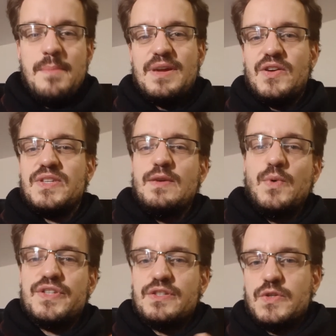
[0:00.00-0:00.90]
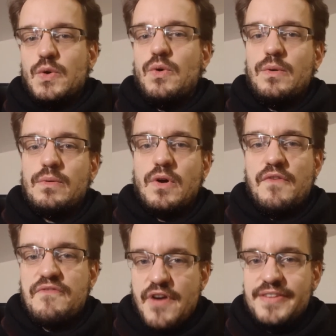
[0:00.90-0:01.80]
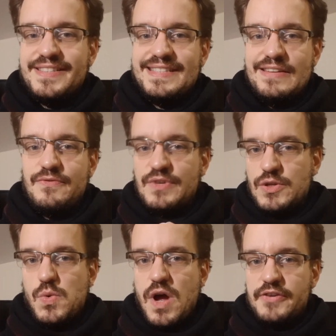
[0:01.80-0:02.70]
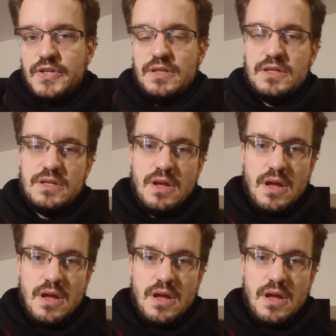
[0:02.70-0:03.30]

because he wasn't so confrontative with the Russians.